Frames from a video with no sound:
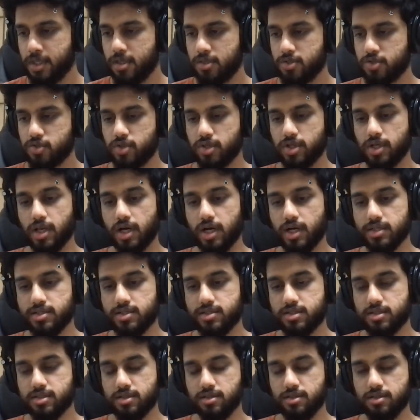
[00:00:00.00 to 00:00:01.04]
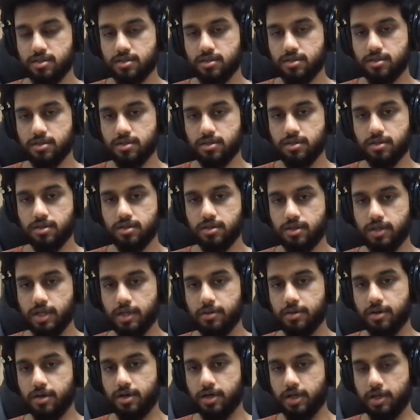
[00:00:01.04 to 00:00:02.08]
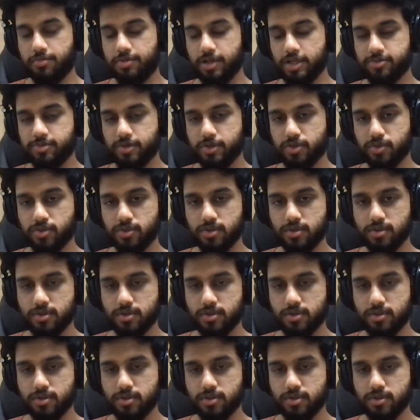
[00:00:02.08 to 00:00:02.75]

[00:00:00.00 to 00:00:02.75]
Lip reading: So the last replacement rule.